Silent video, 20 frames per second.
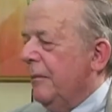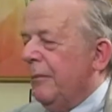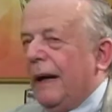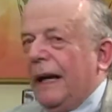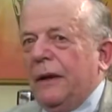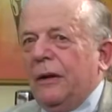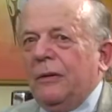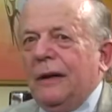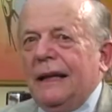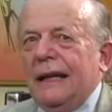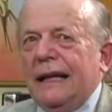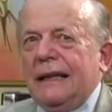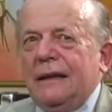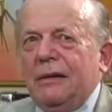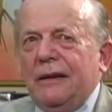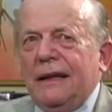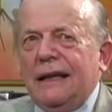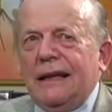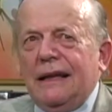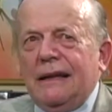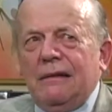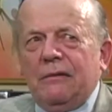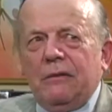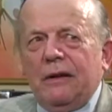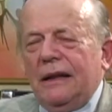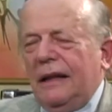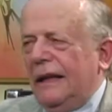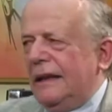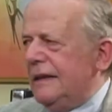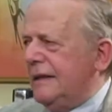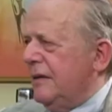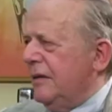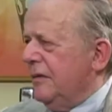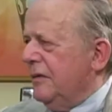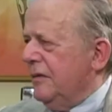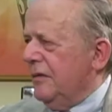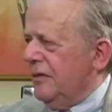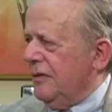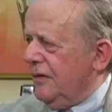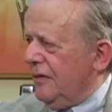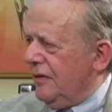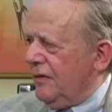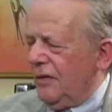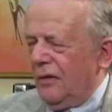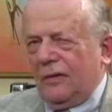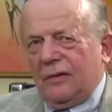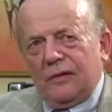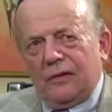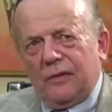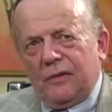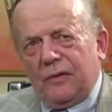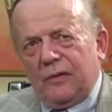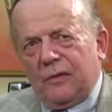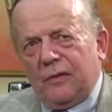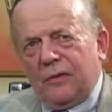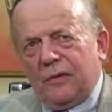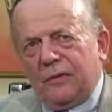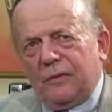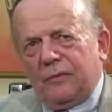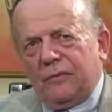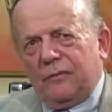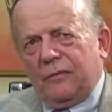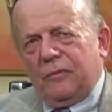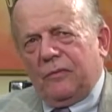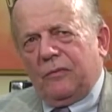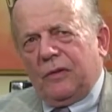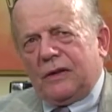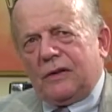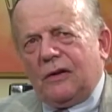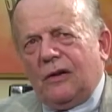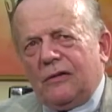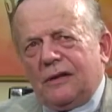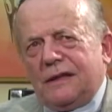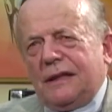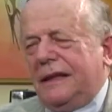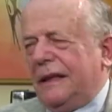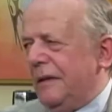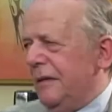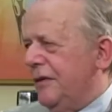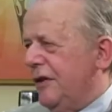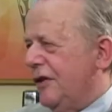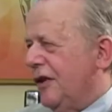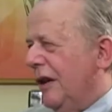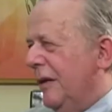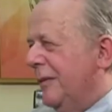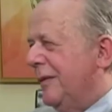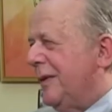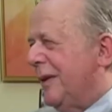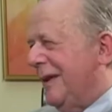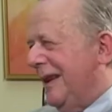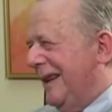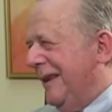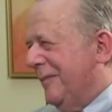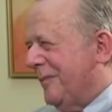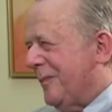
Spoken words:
Bioelectric relates to what's called sacred geometry.